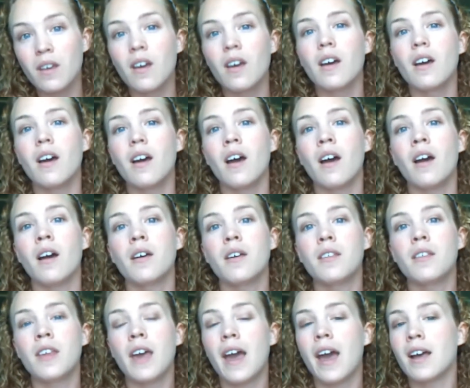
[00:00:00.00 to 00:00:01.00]

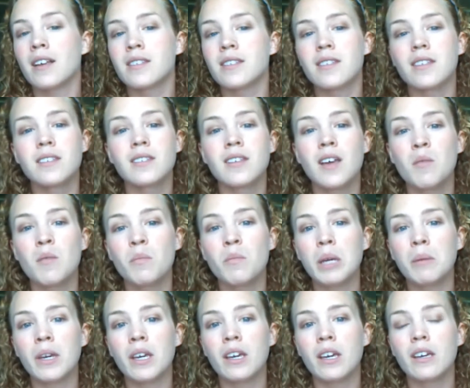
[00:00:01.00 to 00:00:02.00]
that has the sun
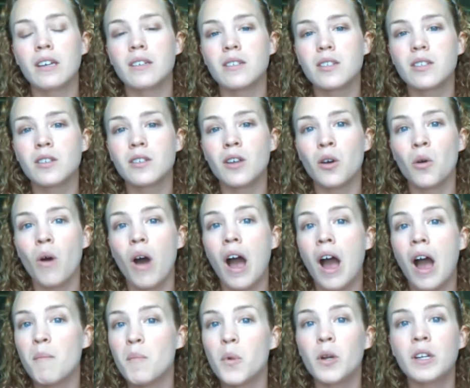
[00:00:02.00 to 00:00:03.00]
beaming in, so
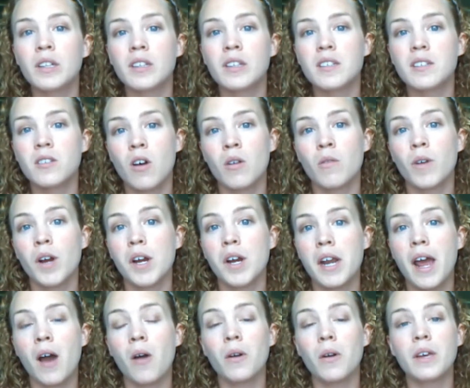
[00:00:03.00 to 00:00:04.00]
I'm putting this on right
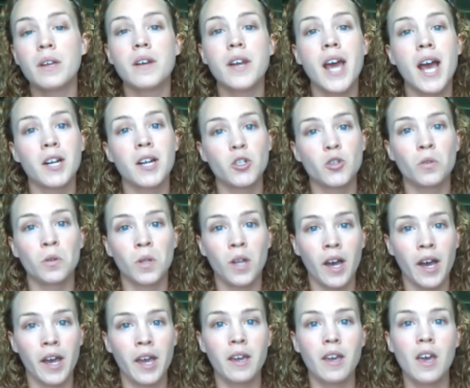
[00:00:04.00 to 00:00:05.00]
now in natural
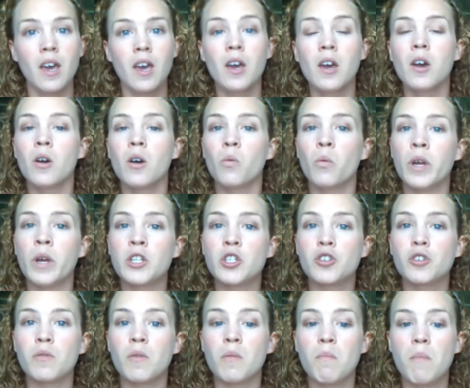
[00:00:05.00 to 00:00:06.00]
light,
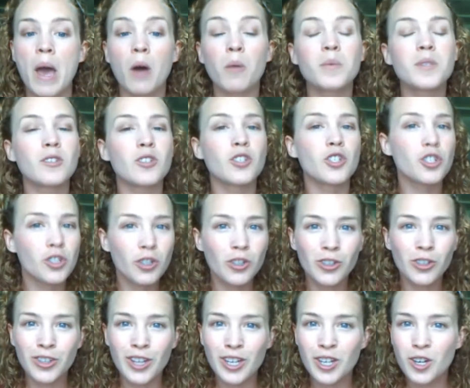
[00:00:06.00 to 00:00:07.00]
which helps
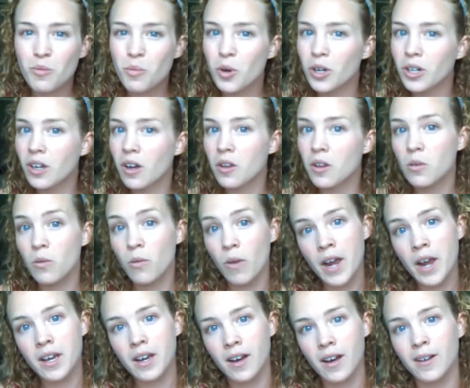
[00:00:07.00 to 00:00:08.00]
ensure that you're putting on the
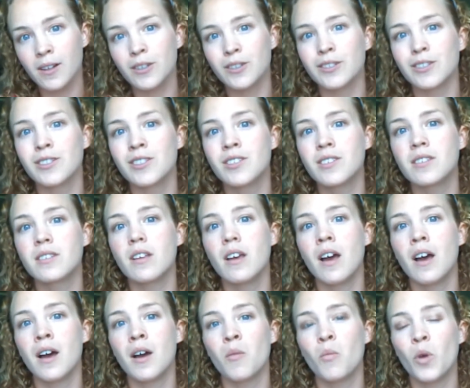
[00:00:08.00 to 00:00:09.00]
right colors
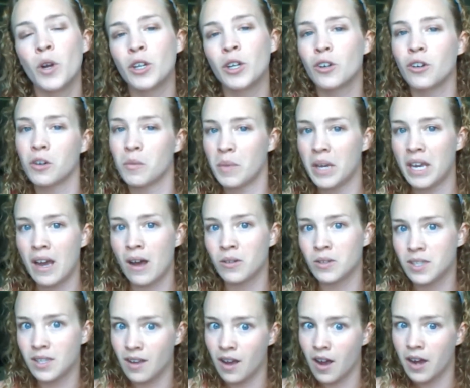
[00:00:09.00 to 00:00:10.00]
when you're going to be
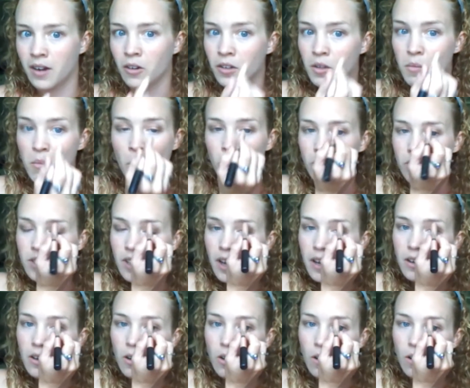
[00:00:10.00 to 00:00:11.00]
outside on the
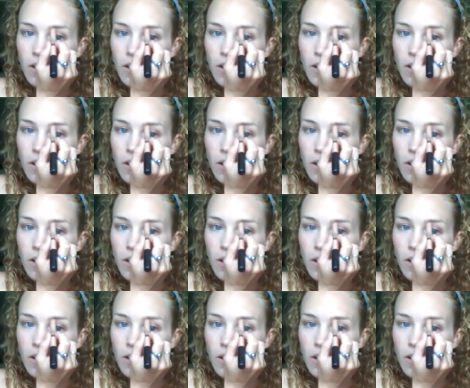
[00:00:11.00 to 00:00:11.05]
motorcycle.